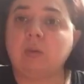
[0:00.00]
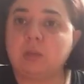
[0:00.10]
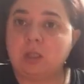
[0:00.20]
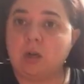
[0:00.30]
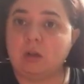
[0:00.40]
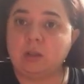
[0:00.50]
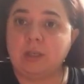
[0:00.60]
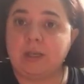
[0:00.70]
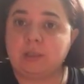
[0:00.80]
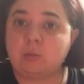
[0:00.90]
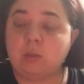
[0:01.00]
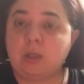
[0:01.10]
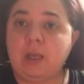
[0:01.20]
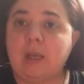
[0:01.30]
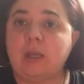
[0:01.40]
will see y'all in the next
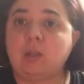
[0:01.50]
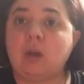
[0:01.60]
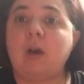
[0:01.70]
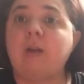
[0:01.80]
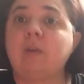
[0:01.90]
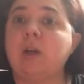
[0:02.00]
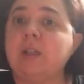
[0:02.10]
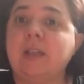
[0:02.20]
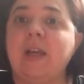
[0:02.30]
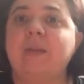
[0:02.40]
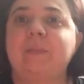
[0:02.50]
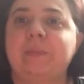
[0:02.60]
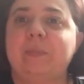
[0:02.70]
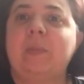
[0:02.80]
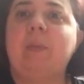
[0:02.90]
one, and y'all have a great day.
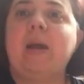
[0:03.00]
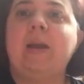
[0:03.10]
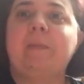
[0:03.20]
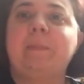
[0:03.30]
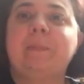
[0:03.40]
Bye-bye.